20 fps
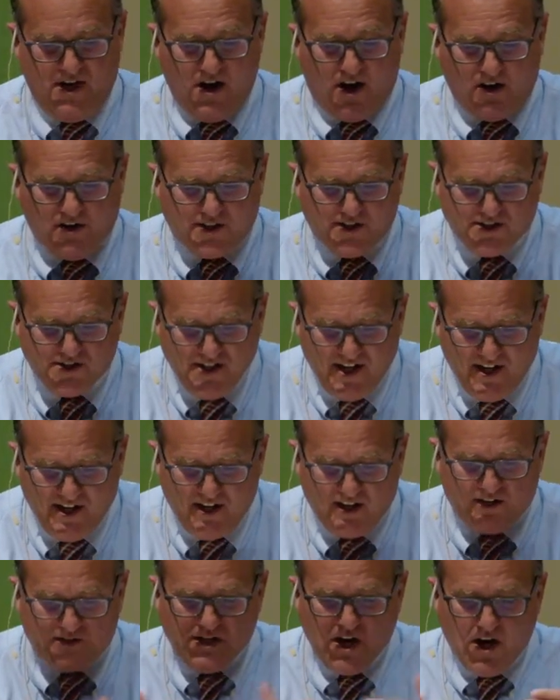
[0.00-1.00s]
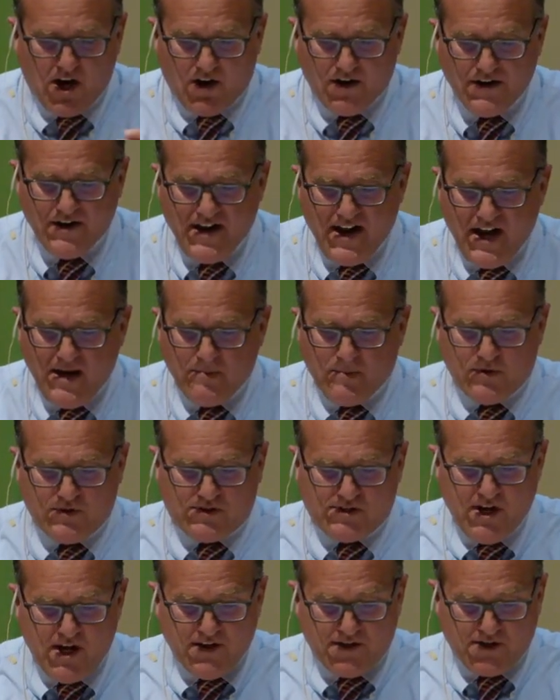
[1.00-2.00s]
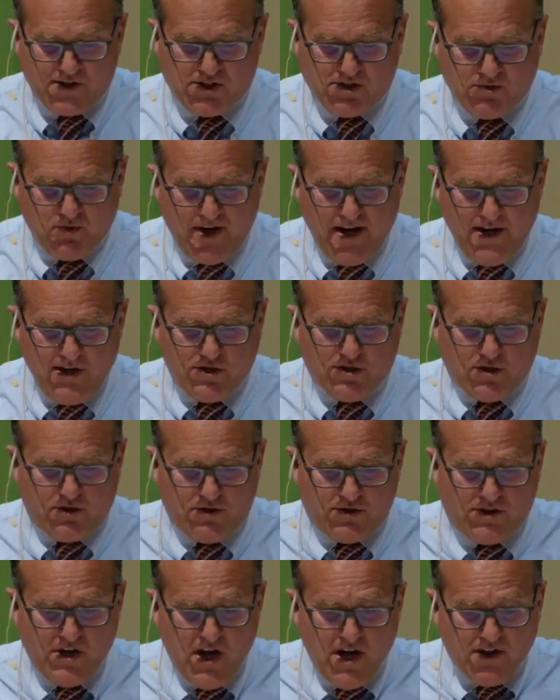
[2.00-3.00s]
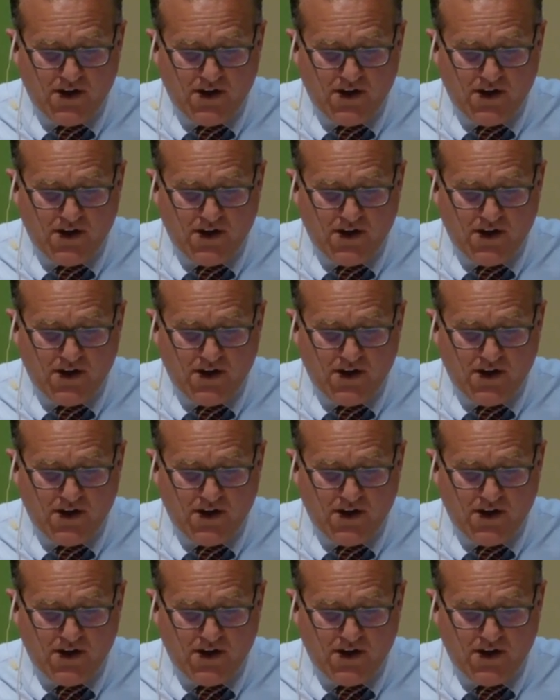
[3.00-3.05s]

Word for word: ourselves, our neighbors, the strangers,